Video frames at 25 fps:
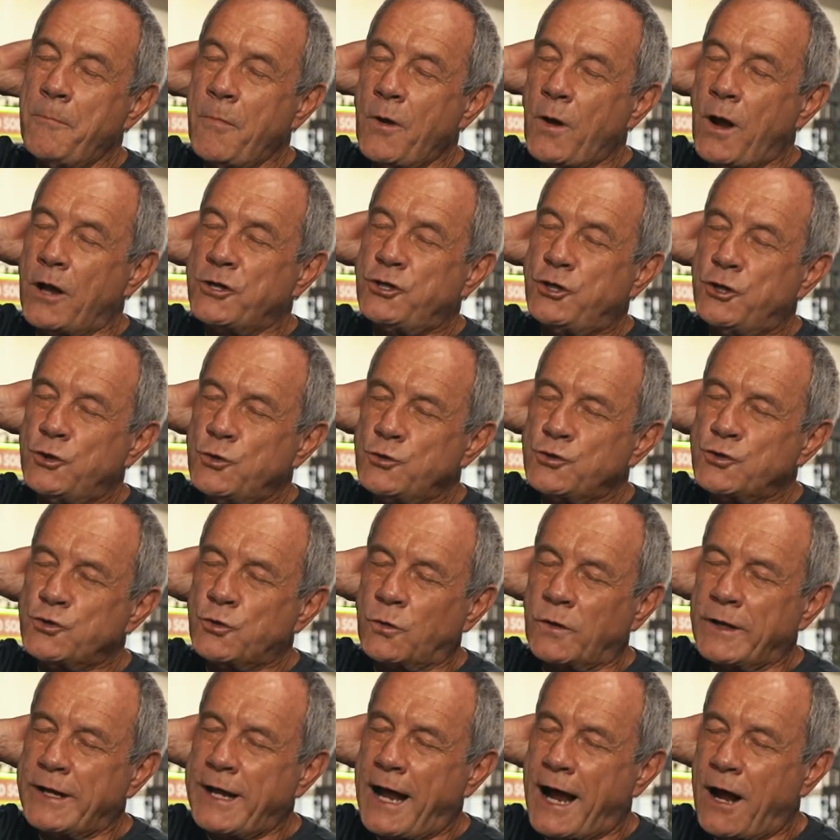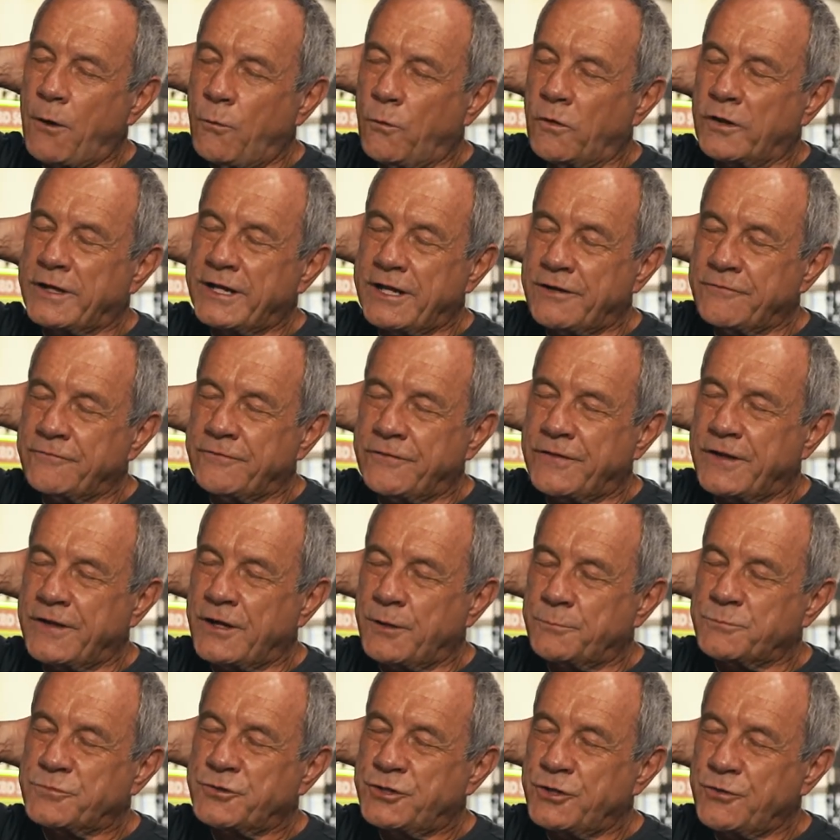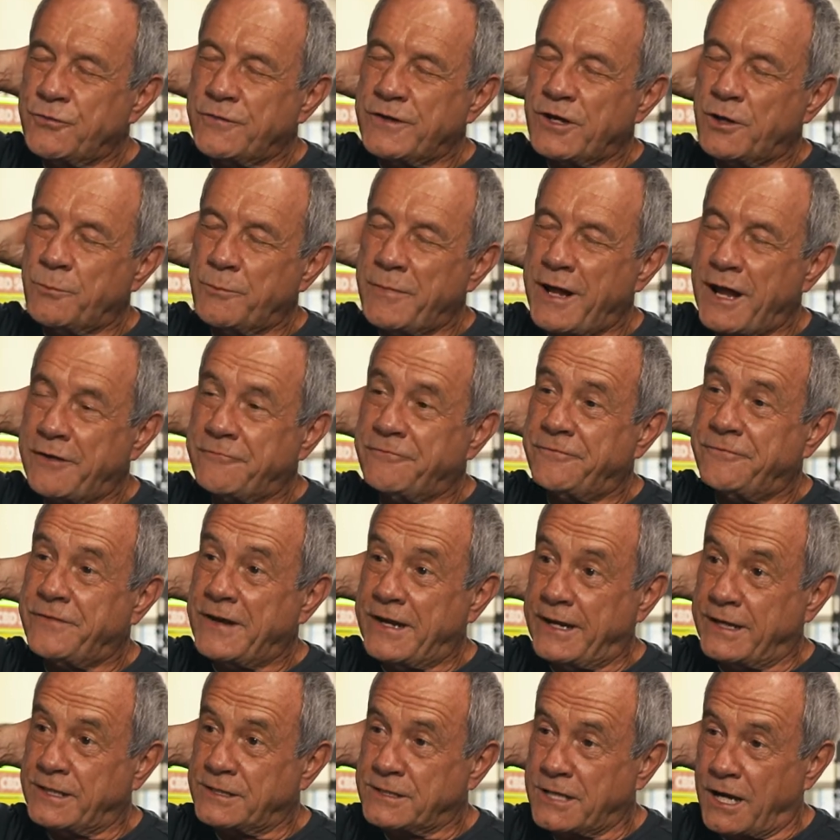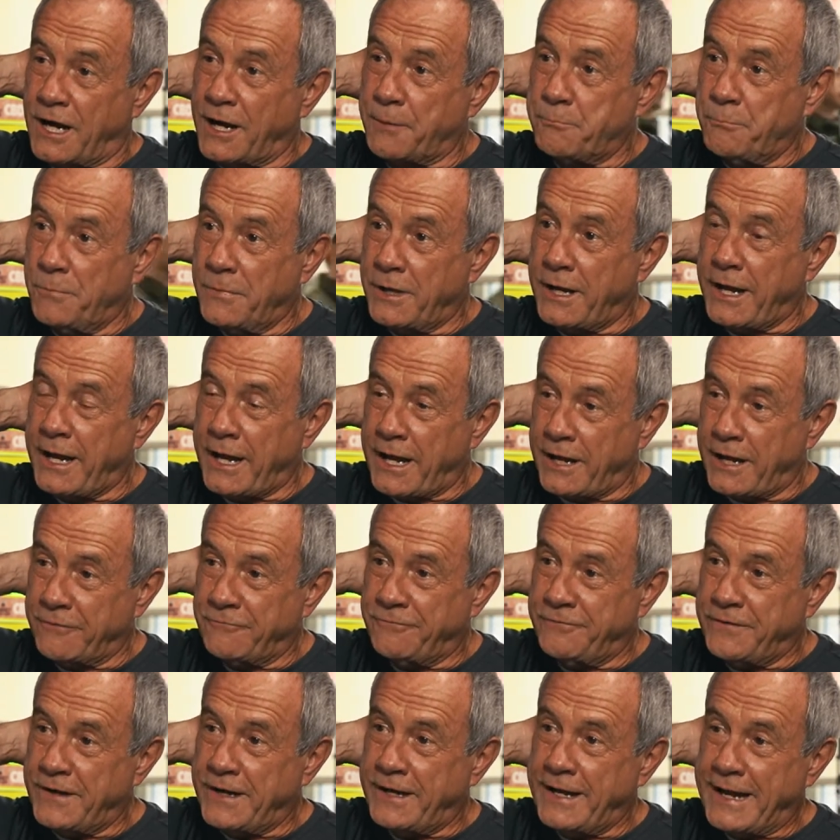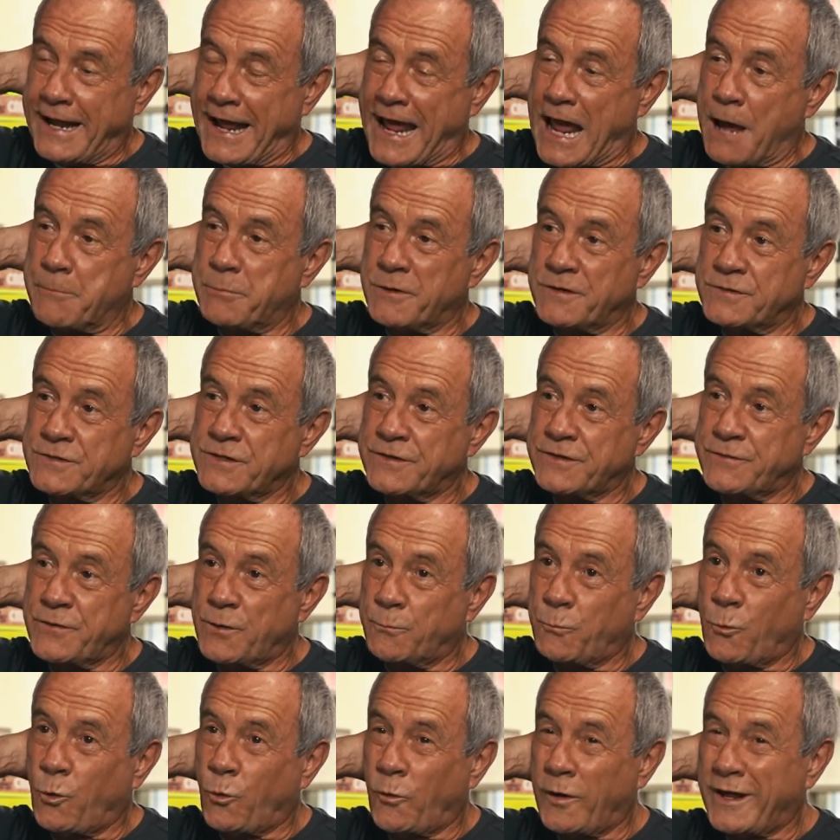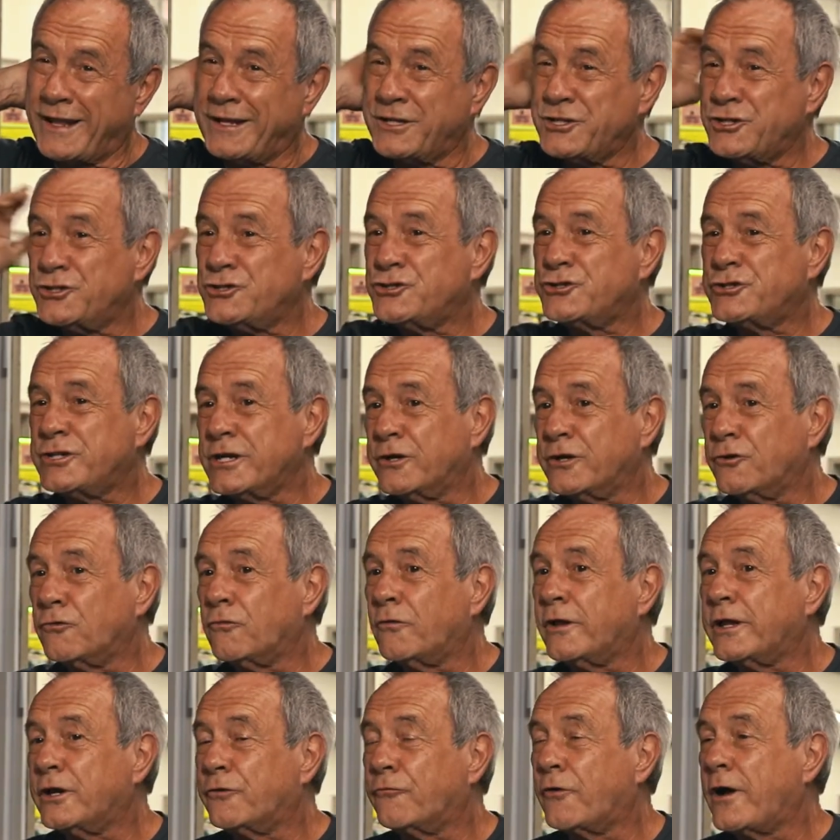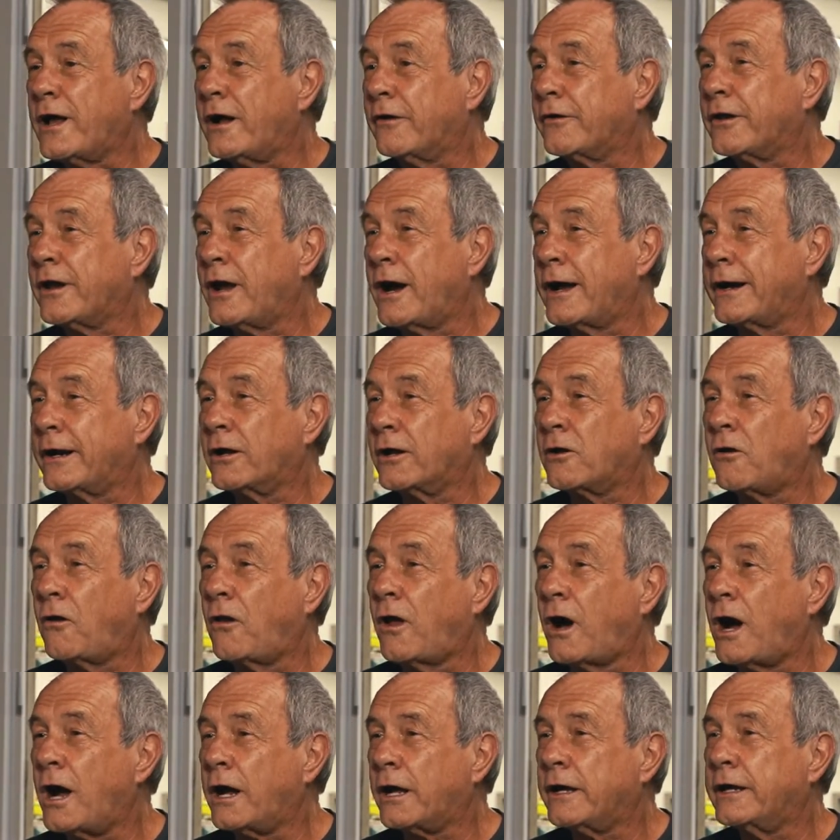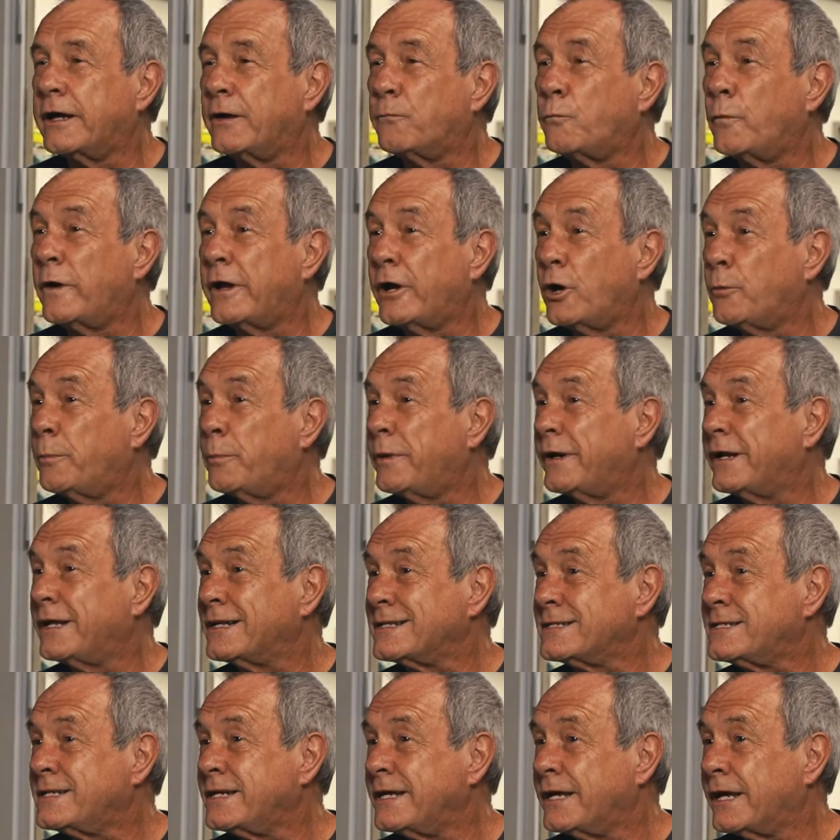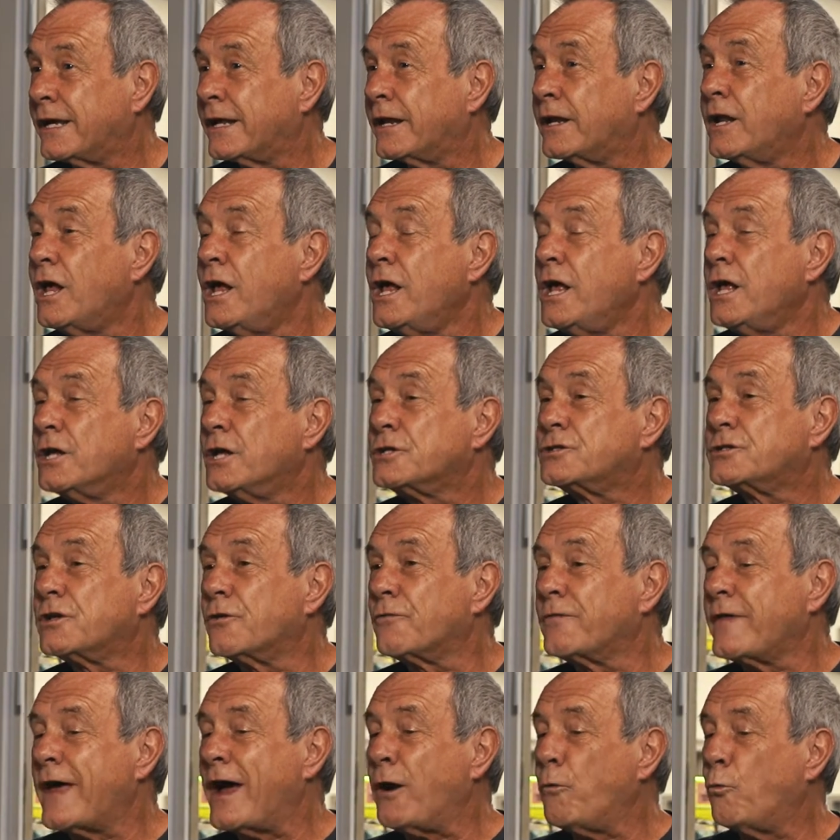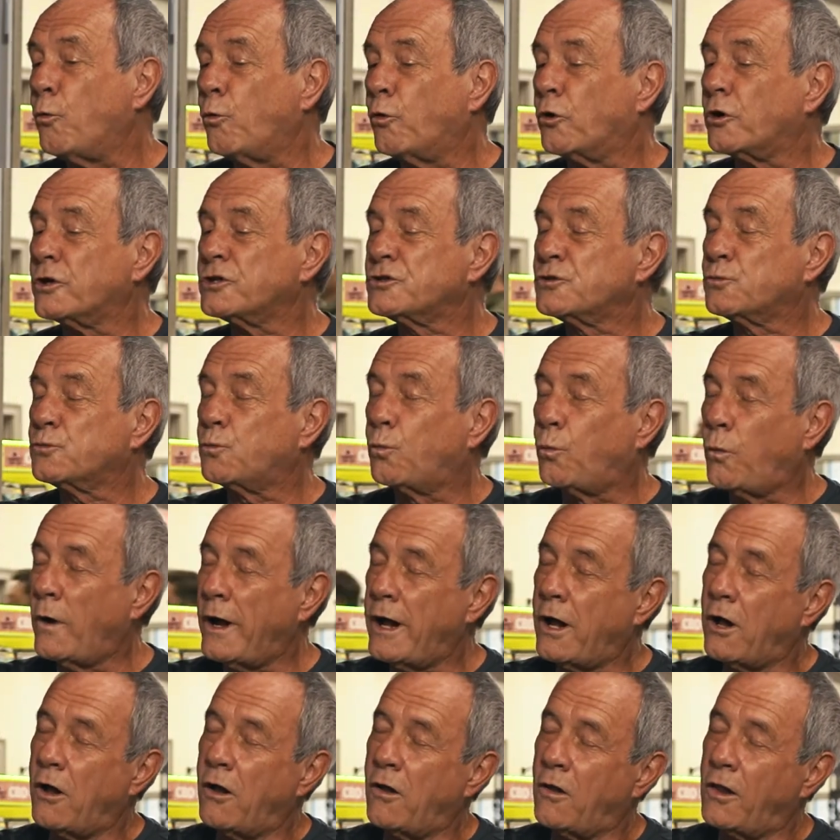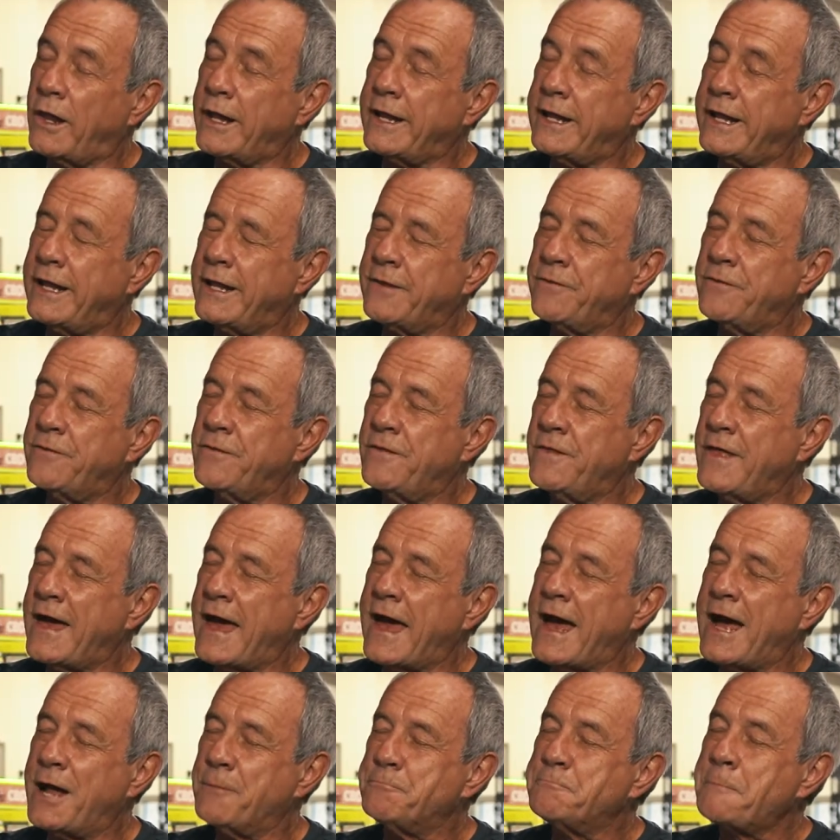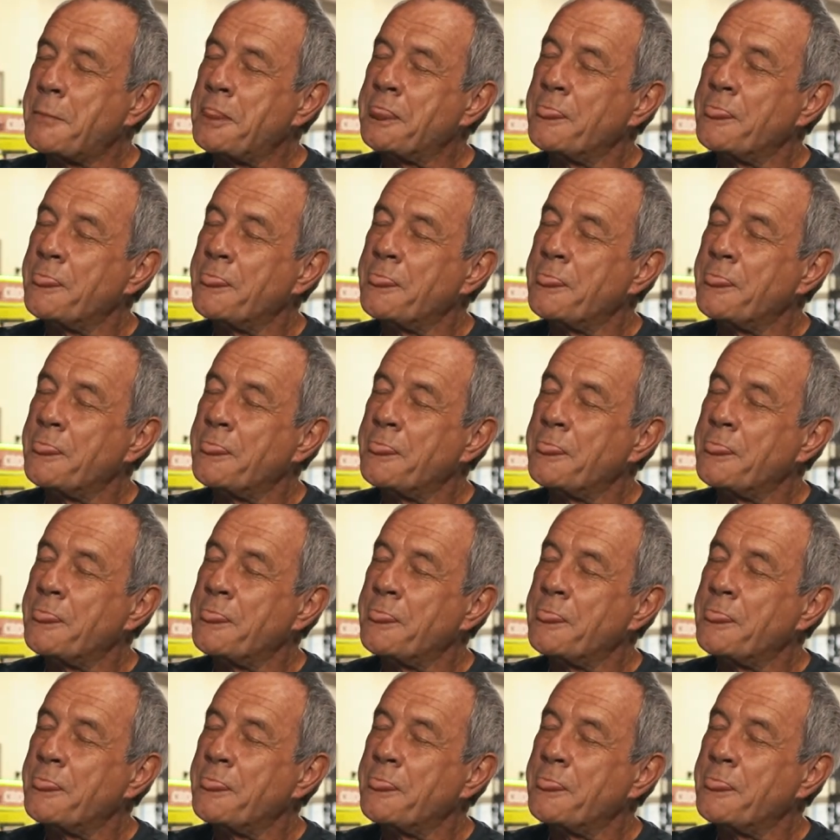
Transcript: Usually I will give them to them at feeding time. And feeding happens in the morning, generally around 9 o'clock, and we open at 10. So that works well in that